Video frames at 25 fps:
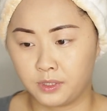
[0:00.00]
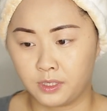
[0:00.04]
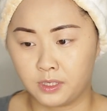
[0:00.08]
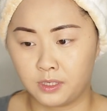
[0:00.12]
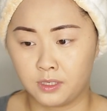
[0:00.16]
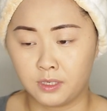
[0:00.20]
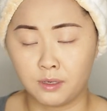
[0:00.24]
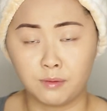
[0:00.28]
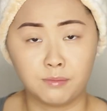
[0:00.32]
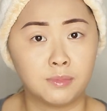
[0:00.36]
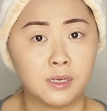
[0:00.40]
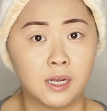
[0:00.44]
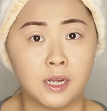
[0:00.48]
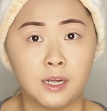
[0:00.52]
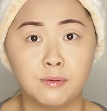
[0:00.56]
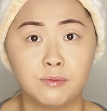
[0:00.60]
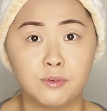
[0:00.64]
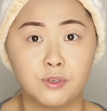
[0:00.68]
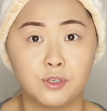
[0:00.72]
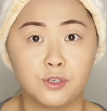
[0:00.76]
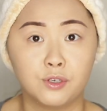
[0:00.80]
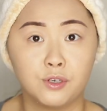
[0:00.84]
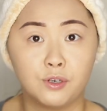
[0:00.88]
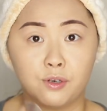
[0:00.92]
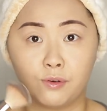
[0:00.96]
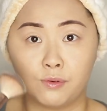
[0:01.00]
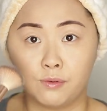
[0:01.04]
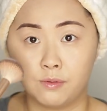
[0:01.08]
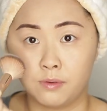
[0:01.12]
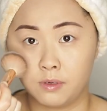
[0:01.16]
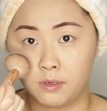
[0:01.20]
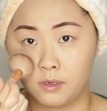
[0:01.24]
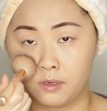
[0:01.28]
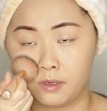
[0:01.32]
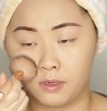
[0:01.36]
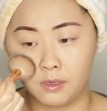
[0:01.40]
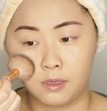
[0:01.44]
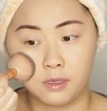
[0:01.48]
Sometimes, you know,
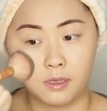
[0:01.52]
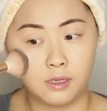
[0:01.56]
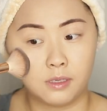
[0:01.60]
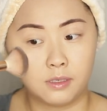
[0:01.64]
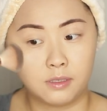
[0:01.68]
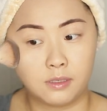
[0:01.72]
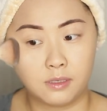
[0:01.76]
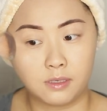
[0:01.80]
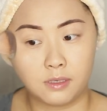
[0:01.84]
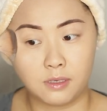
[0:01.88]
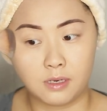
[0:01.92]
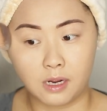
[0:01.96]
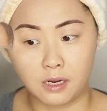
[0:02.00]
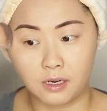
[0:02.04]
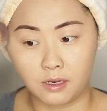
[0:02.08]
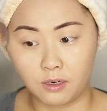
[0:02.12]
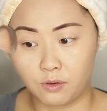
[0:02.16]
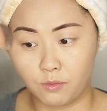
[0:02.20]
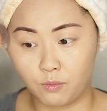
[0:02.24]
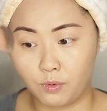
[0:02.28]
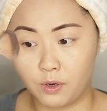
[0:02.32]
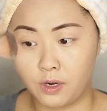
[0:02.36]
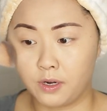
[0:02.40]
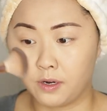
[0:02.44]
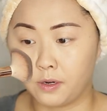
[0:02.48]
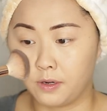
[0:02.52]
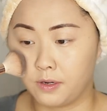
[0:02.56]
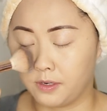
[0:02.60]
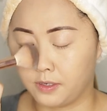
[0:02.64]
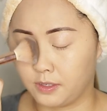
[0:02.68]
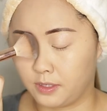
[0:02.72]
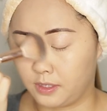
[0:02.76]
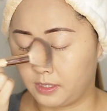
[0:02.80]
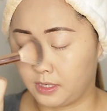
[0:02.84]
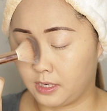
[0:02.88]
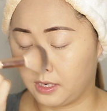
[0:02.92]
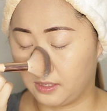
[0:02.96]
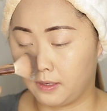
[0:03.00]
it's not gonna work on your
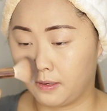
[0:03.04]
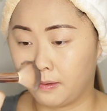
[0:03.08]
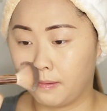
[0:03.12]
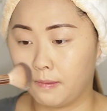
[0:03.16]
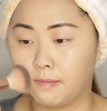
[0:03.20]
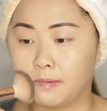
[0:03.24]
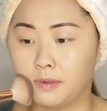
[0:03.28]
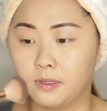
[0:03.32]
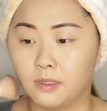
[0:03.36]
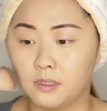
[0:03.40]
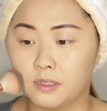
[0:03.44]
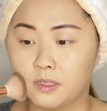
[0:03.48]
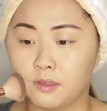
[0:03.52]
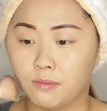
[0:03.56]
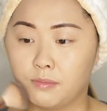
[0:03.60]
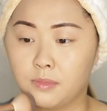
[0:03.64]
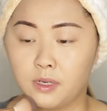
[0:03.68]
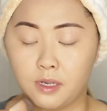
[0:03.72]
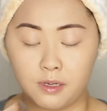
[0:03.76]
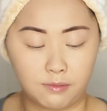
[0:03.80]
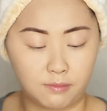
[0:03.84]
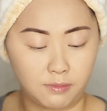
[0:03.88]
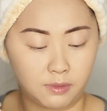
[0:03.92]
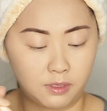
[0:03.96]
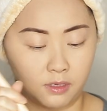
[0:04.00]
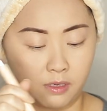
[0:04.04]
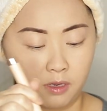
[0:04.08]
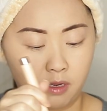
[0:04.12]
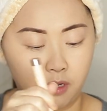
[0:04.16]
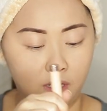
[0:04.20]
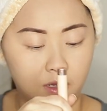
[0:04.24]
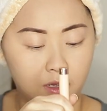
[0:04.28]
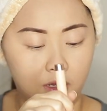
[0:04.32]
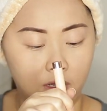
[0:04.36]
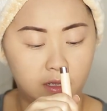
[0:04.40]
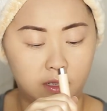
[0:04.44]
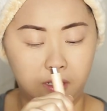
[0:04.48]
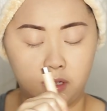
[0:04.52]
skin. And sometimes
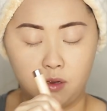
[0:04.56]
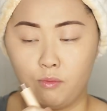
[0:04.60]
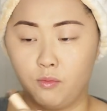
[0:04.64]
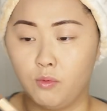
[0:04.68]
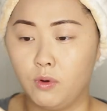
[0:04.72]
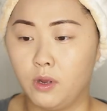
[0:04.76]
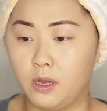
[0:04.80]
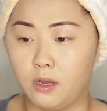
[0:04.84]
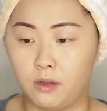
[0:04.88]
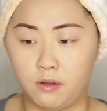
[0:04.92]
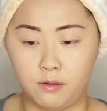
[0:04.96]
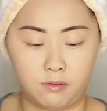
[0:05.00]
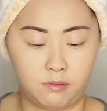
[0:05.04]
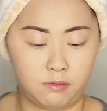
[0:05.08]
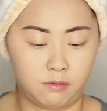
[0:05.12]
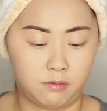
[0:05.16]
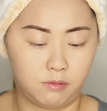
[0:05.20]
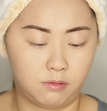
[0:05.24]
it will.